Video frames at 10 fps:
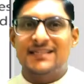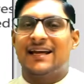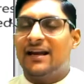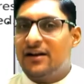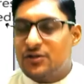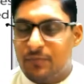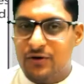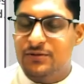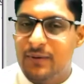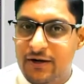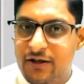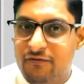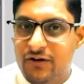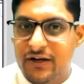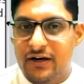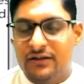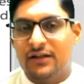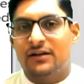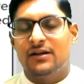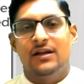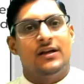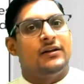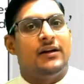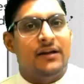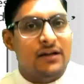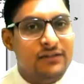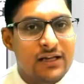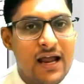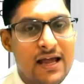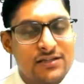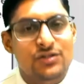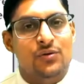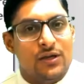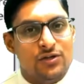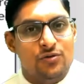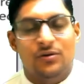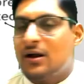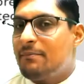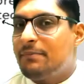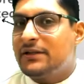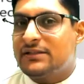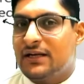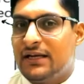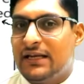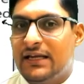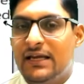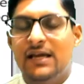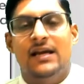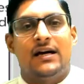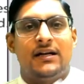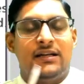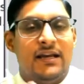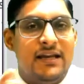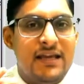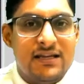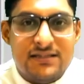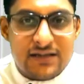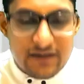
second responsibility of the deductor has to issue compulsorily a TDS